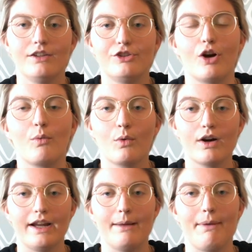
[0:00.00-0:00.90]
Don't
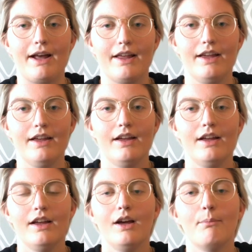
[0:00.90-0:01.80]
worry about it.
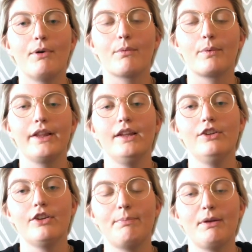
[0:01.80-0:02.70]
But really
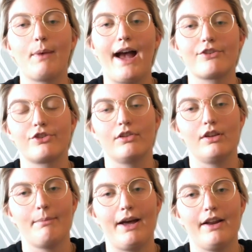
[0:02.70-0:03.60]
just be rational
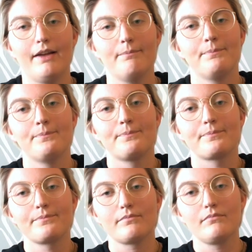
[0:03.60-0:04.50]
about it.
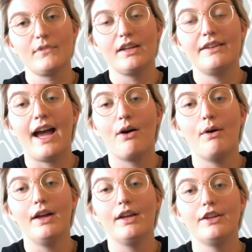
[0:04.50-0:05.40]

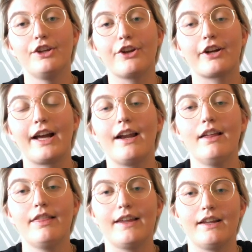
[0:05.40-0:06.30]
Now, you're
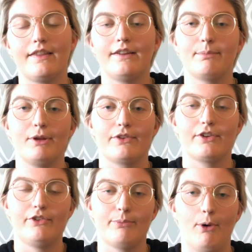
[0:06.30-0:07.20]
gonna think these meals
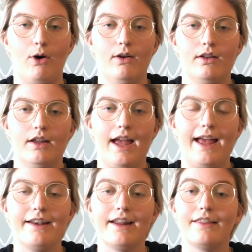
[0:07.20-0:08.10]
are small,
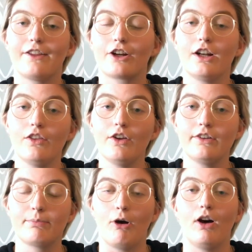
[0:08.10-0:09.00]
and they're gonna look
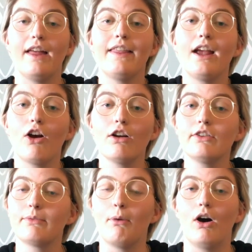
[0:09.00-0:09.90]
small, and they are
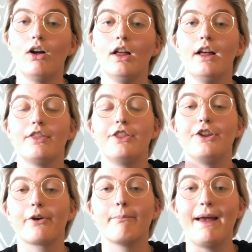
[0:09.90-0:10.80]
small.
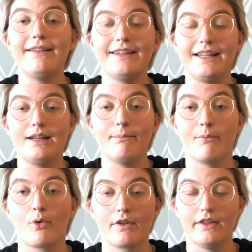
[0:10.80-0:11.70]
You're meant to eat
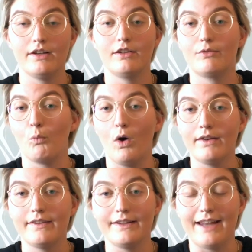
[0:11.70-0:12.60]
more than
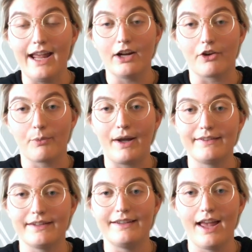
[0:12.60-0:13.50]
once a day or
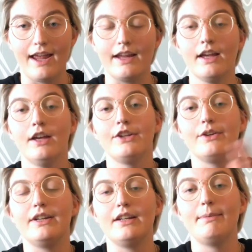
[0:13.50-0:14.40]
twice a day.
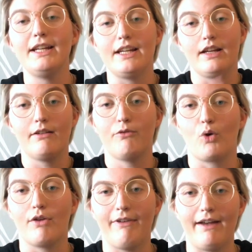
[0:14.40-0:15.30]
You need to be eating
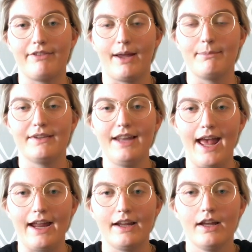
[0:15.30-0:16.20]
4 or 5 times a
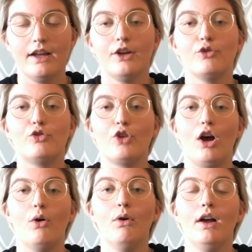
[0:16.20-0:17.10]
day.
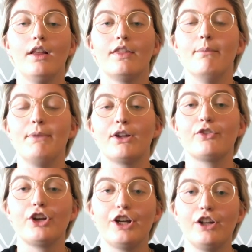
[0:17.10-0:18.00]
So the
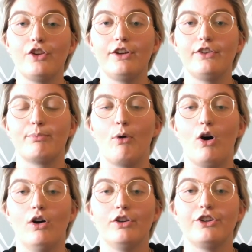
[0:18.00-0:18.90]
meals are gonna look
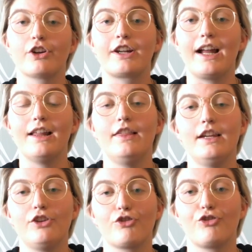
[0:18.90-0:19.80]
small. You're gonna
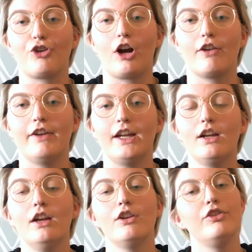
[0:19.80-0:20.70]
think you're
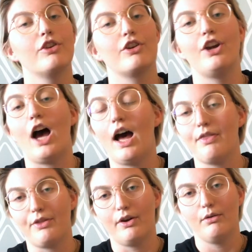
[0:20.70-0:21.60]
starving. You're
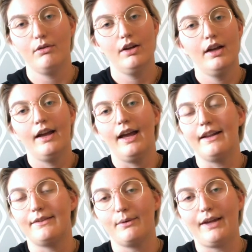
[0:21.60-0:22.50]
not though.
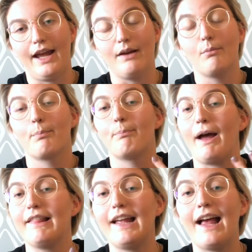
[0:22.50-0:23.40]
It's okay.
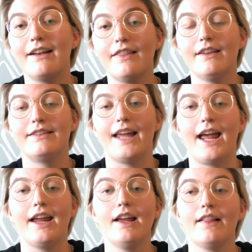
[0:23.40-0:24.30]
By the end of the
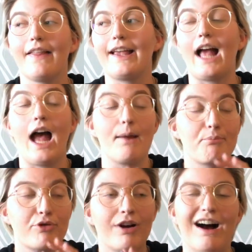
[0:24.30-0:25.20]
day, like I
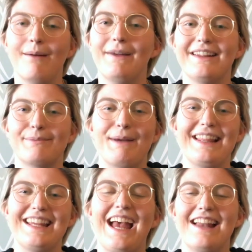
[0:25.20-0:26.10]
promise, by
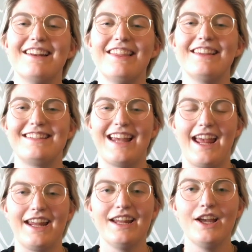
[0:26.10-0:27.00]
the end of the
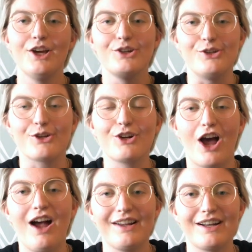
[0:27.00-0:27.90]
day, you're
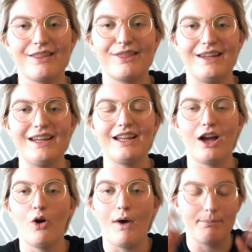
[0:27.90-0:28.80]
not gonna think,
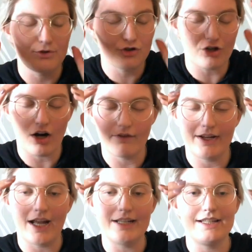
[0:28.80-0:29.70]
oh, I'm
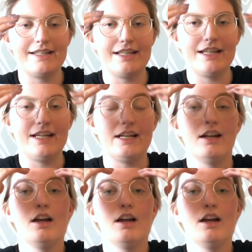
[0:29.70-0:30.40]
starving, I need to eat.